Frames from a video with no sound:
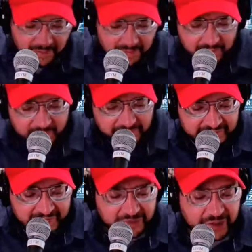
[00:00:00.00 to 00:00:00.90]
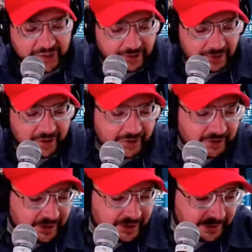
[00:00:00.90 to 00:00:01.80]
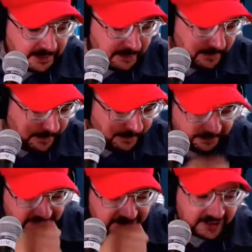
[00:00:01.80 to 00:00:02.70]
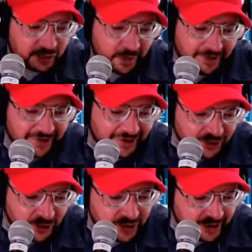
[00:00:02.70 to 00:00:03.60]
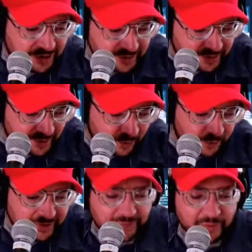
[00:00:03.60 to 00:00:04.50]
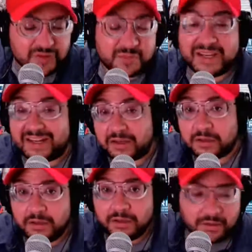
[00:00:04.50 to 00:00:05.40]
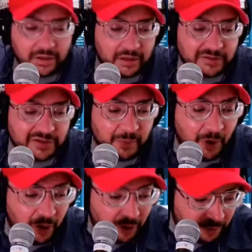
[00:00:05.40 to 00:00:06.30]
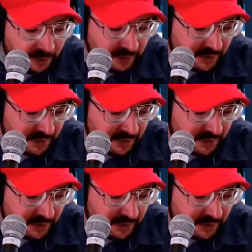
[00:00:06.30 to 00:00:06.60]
The SAC Gender and Sexuality Association is going to hold its first meeting tomorrow.